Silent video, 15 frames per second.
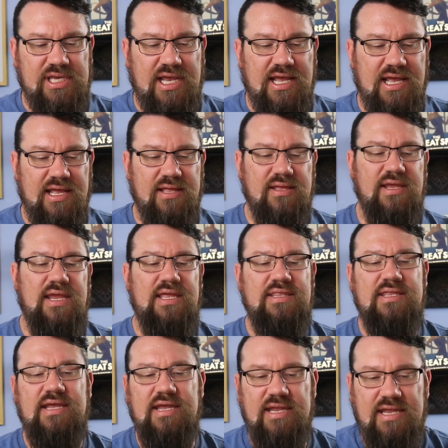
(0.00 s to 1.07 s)
in
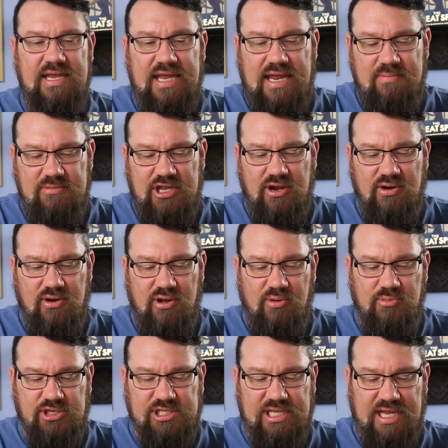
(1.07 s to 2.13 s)
the game, they're
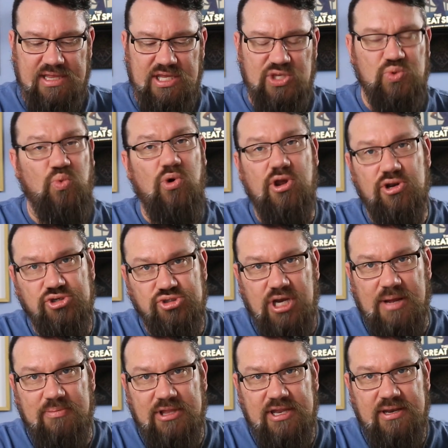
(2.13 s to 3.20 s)
almost like these water
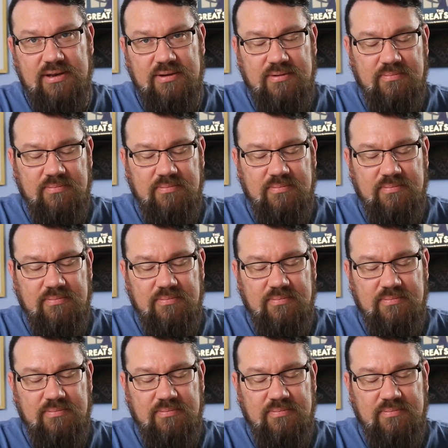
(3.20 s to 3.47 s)
droplet